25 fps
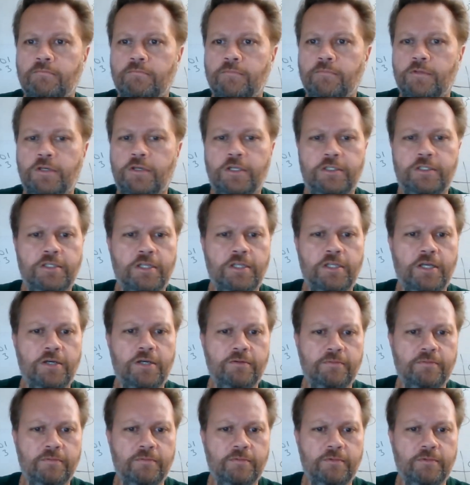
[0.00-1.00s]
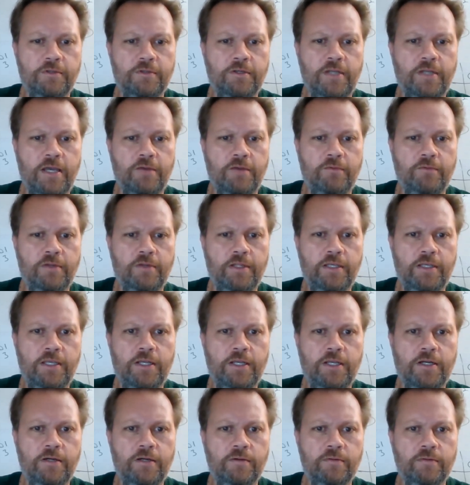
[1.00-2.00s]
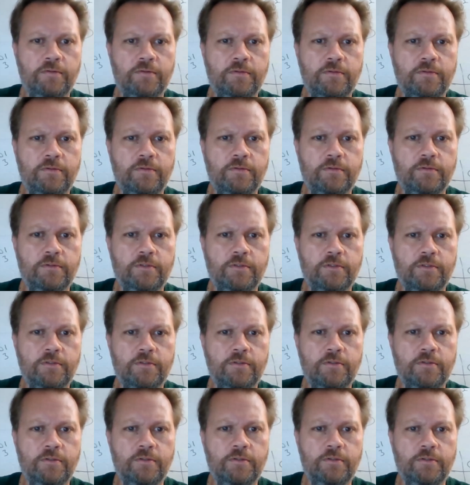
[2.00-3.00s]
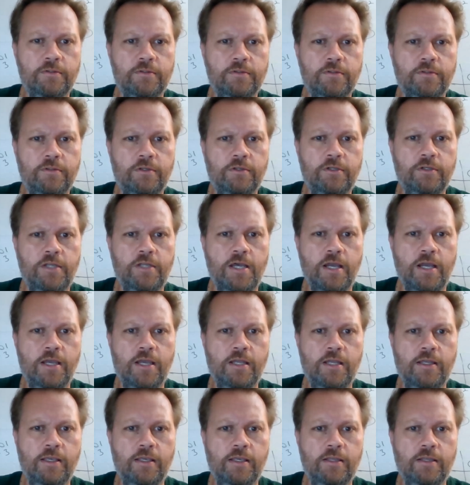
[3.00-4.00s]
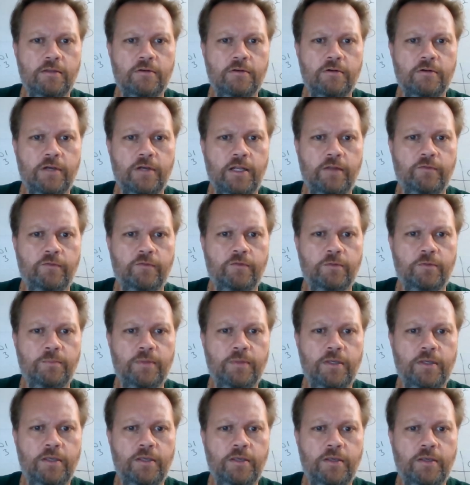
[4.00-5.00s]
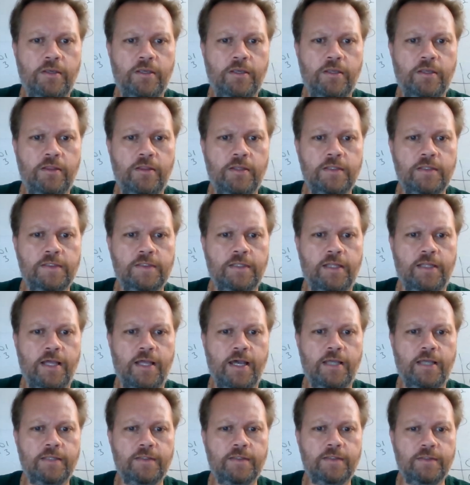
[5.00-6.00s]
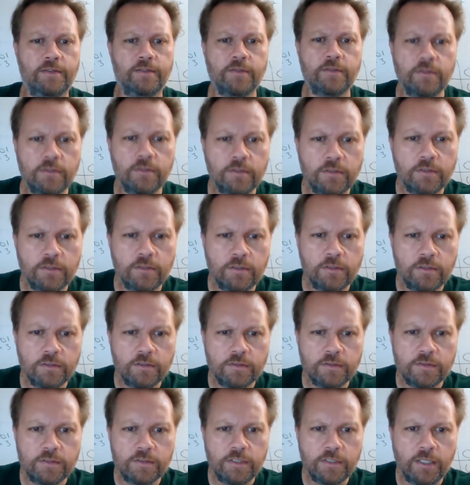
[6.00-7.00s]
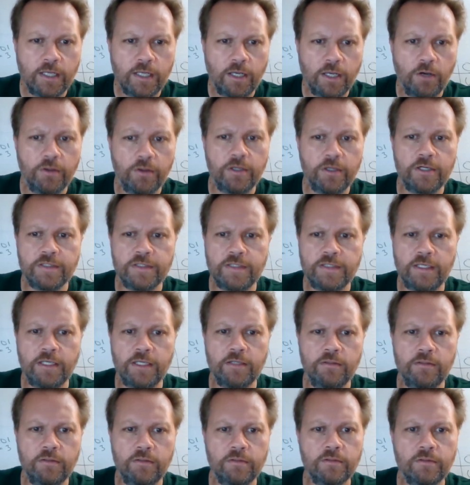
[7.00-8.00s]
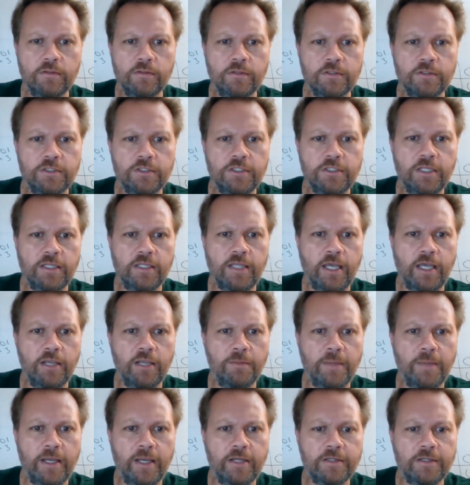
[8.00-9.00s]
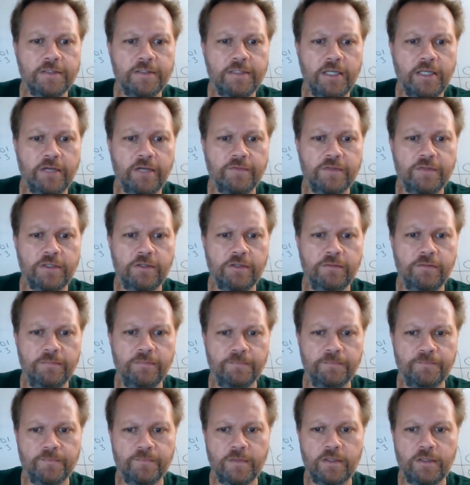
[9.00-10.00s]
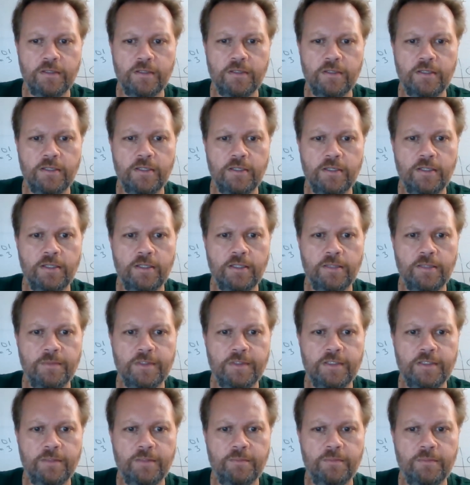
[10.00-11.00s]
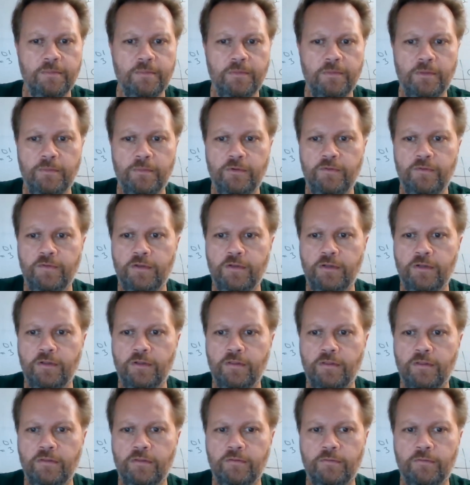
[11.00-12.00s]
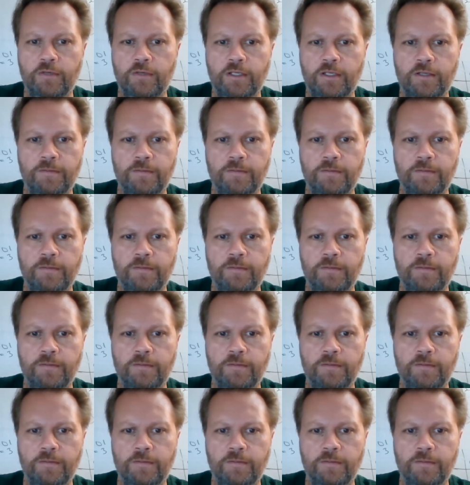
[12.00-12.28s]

Good to know. You're not really here. You're not going to get credit for being in this class today. Oh, there's Ian. Shit, now you're by yourself, dude. Let me see. Let me move you to three.